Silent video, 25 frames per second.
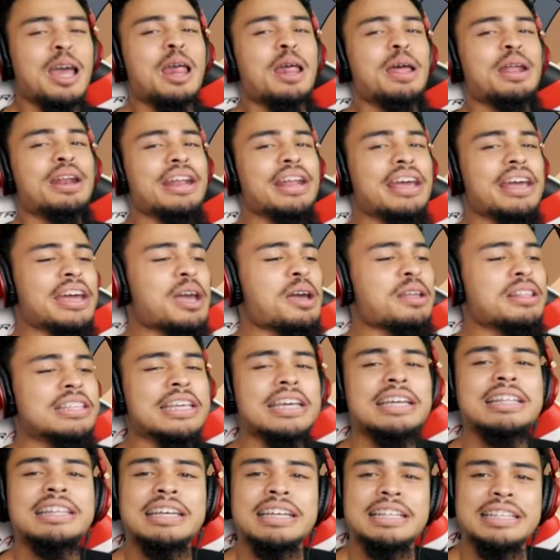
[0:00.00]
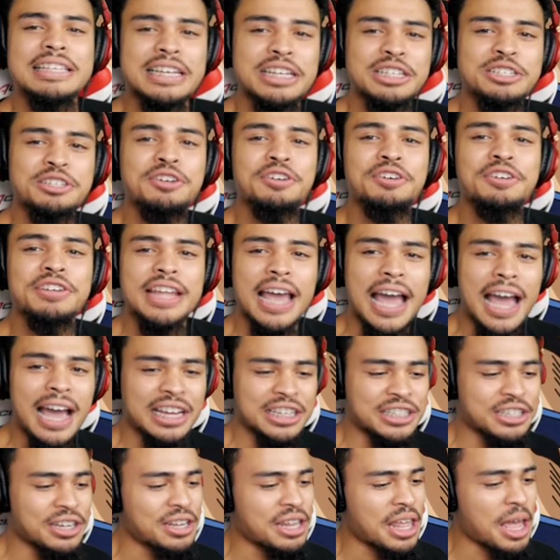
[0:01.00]
Nigga did the digital dash
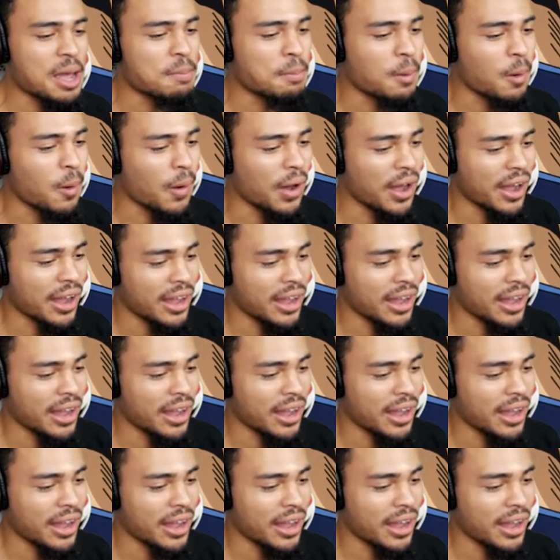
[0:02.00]
on that boy.